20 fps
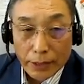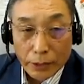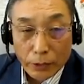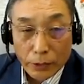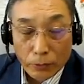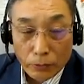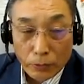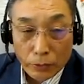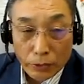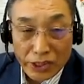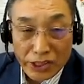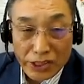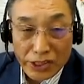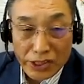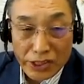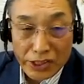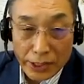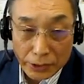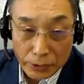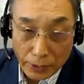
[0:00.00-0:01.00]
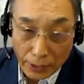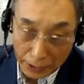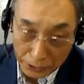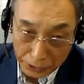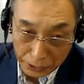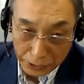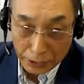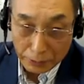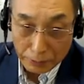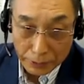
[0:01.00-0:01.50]
and it looked
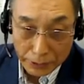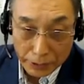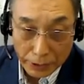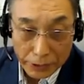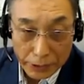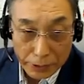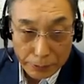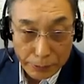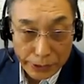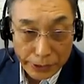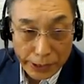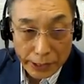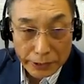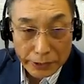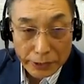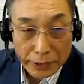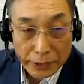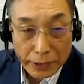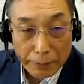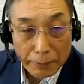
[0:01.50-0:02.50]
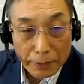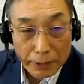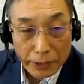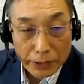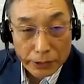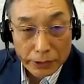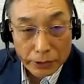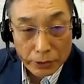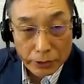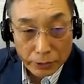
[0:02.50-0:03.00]
as if it looked the
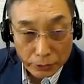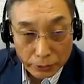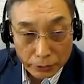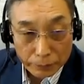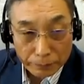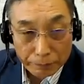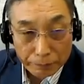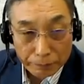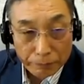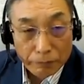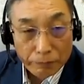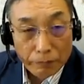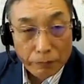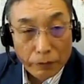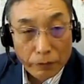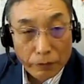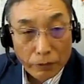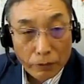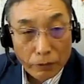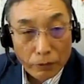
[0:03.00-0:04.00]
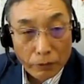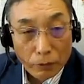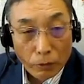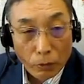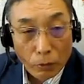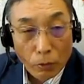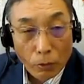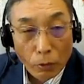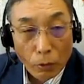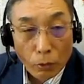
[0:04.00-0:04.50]
same as the Japanese
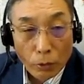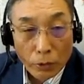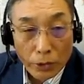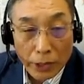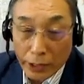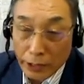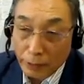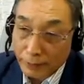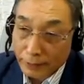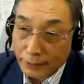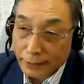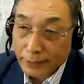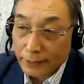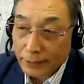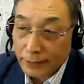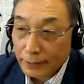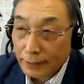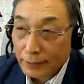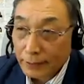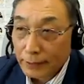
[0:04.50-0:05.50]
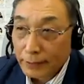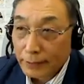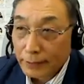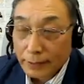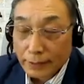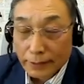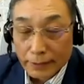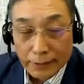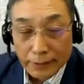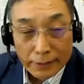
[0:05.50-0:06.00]
school. Uh,
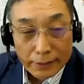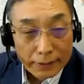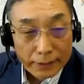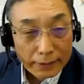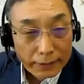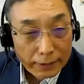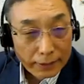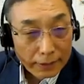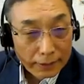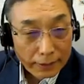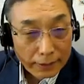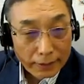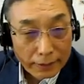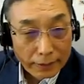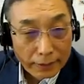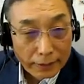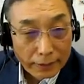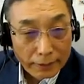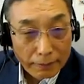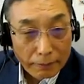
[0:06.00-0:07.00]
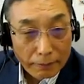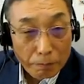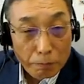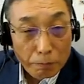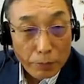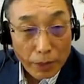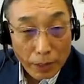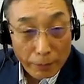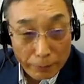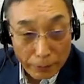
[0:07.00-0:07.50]
uh,
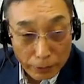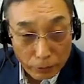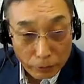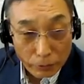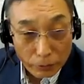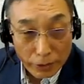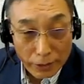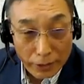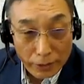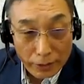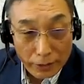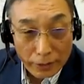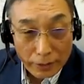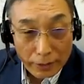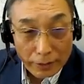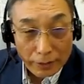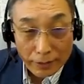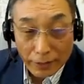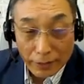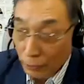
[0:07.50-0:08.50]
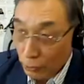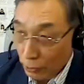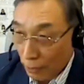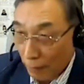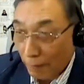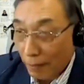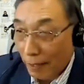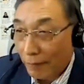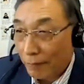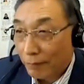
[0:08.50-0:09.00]
Mr. Ta uh, Professor Takayama
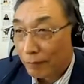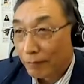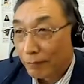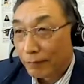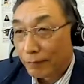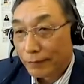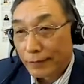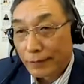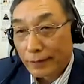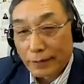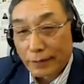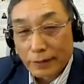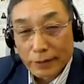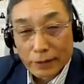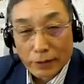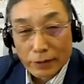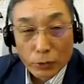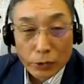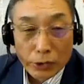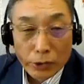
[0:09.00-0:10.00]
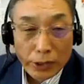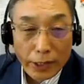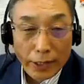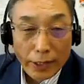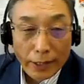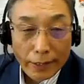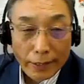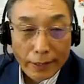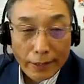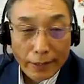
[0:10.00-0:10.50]
mentioned EJS, and here's the
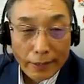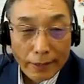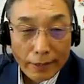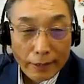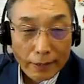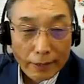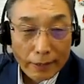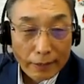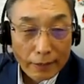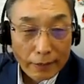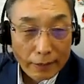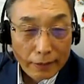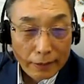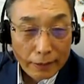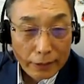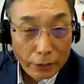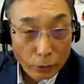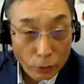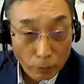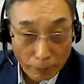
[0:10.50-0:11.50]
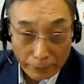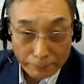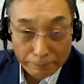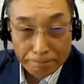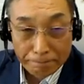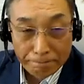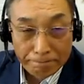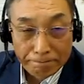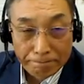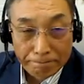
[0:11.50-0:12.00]
logo Egyptian
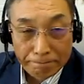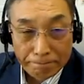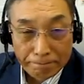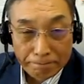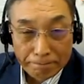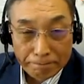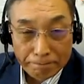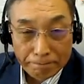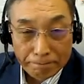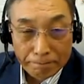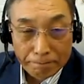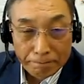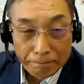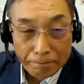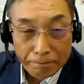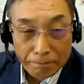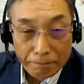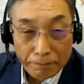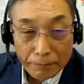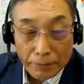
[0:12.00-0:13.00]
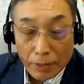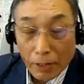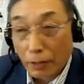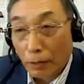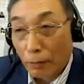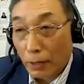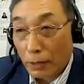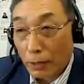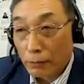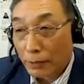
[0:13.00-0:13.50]
Japanese school. We have the pyramid,
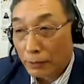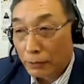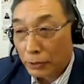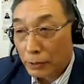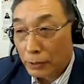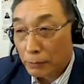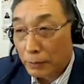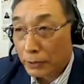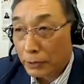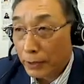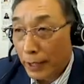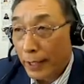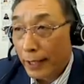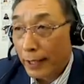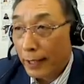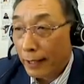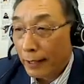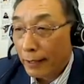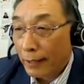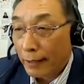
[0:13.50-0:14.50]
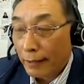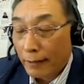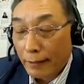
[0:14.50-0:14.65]
the Nile,